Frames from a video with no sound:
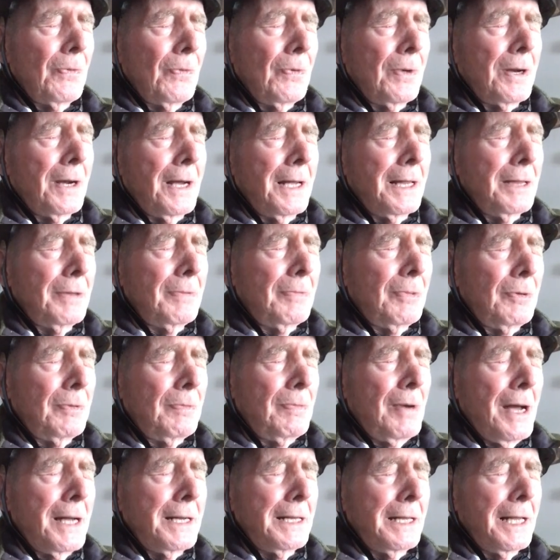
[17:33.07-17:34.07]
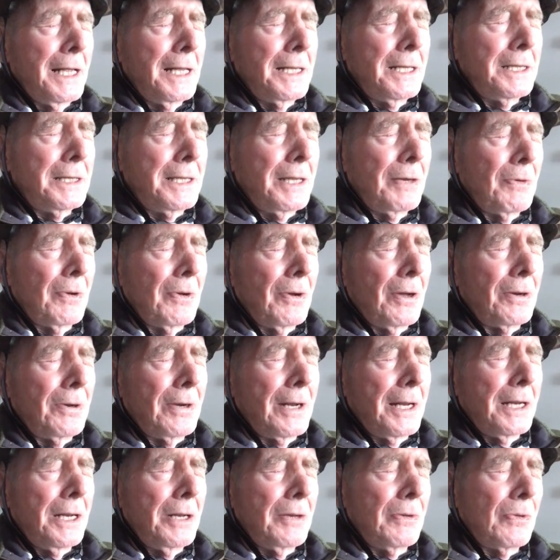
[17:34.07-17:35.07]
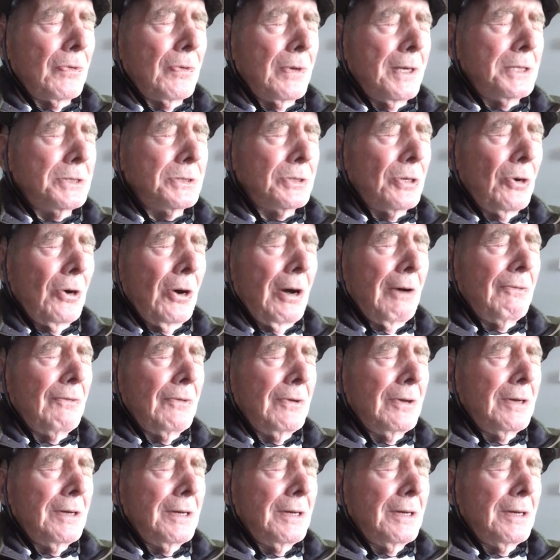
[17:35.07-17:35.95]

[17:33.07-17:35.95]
when mine landed, they were 180 degrees off,